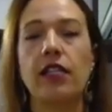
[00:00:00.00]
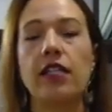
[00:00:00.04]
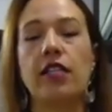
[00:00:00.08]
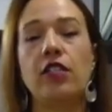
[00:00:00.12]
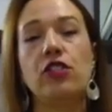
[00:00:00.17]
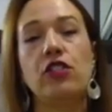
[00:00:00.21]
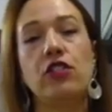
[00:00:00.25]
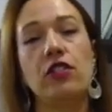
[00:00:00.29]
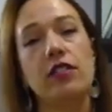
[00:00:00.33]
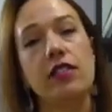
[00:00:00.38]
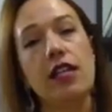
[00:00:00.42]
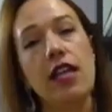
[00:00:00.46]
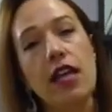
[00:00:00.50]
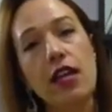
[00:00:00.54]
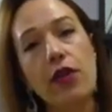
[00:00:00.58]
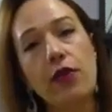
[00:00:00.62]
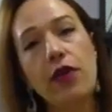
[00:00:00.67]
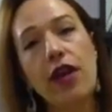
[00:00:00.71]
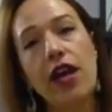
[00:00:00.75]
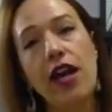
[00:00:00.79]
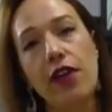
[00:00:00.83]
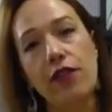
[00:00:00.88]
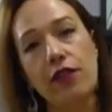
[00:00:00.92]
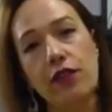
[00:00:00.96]
And today we
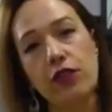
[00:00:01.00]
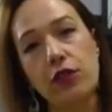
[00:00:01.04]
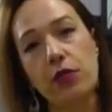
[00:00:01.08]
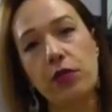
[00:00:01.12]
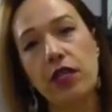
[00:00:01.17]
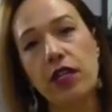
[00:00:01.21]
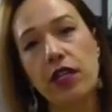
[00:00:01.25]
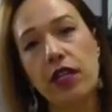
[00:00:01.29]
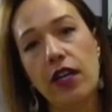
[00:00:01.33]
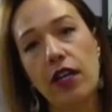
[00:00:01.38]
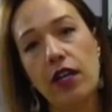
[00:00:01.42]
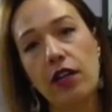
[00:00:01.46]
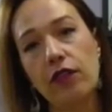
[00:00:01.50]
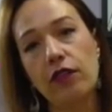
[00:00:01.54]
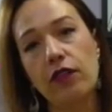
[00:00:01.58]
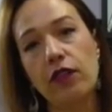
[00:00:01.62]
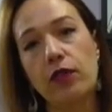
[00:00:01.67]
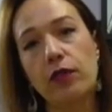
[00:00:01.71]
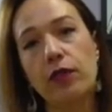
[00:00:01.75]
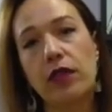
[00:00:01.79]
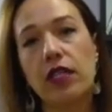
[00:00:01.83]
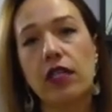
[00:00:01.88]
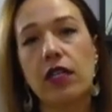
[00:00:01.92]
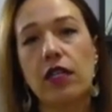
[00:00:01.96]
have to be careful
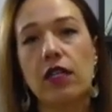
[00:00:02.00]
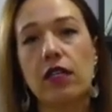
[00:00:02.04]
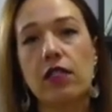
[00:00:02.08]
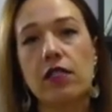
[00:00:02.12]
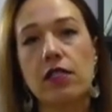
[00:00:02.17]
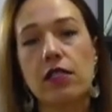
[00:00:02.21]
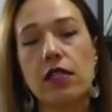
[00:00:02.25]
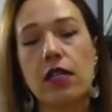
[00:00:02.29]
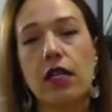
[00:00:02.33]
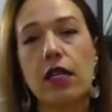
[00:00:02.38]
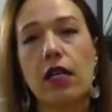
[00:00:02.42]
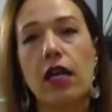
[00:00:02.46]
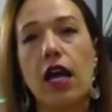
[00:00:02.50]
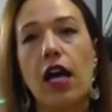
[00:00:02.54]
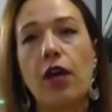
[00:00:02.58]
because